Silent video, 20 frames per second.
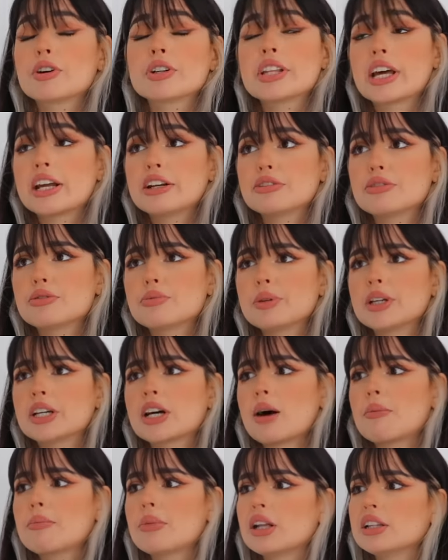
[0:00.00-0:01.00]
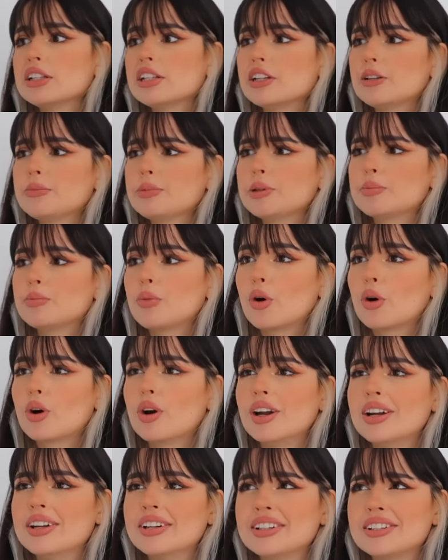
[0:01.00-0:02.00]
for then to become a little bit
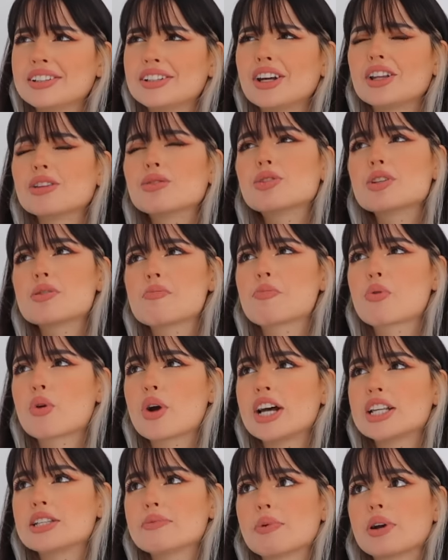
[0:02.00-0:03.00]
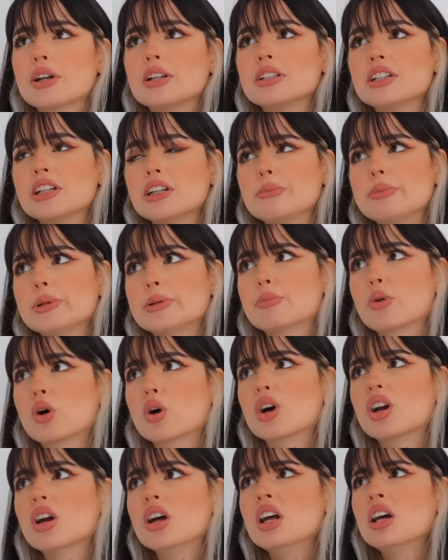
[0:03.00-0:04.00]
more, not depressed, but a little bit
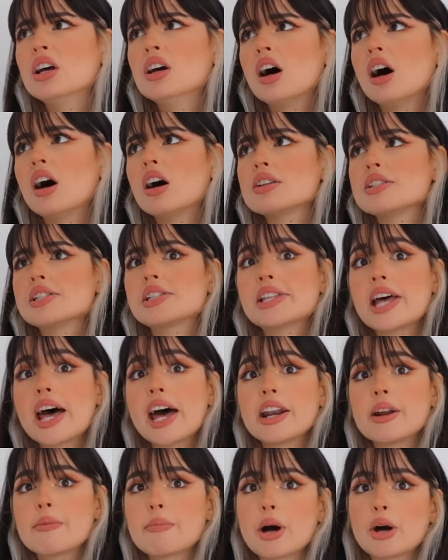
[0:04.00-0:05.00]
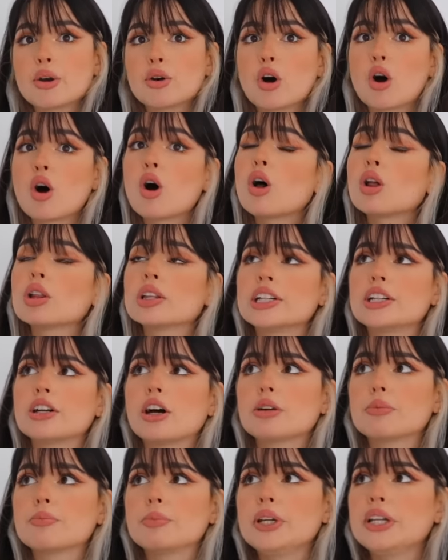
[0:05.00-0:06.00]
more sad about all and
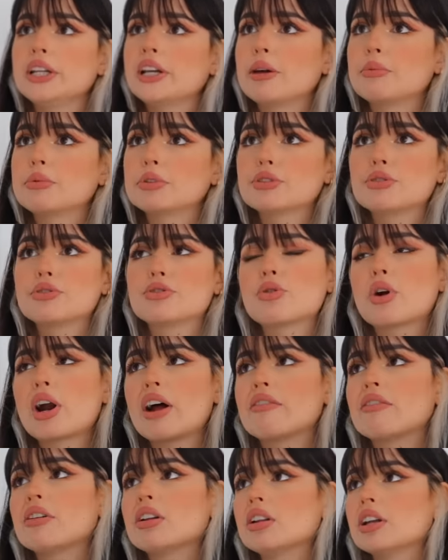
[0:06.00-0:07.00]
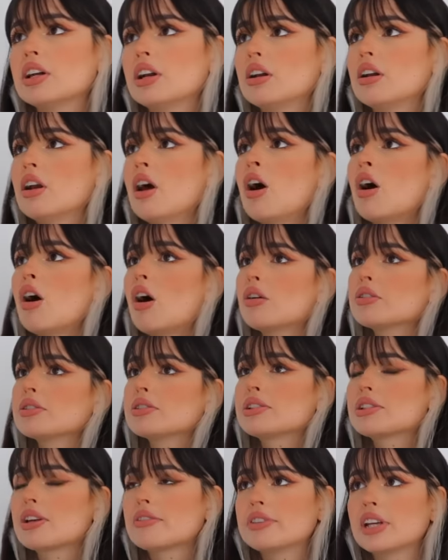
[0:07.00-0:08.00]
not being able to travel and all
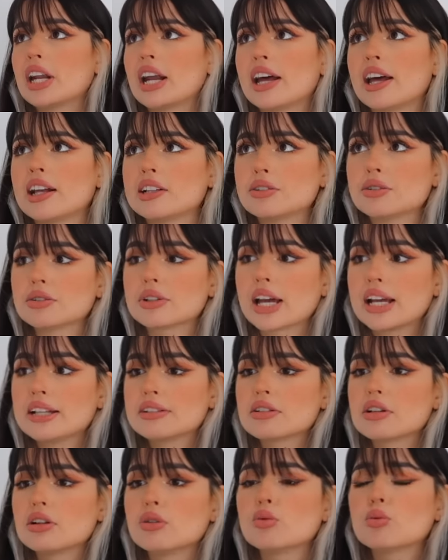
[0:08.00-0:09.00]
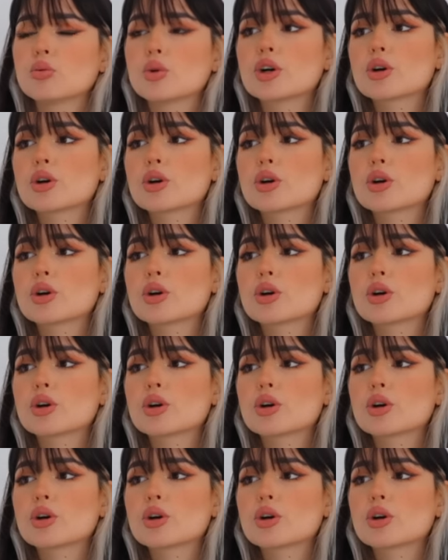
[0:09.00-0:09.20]
the stuff that I had to cancel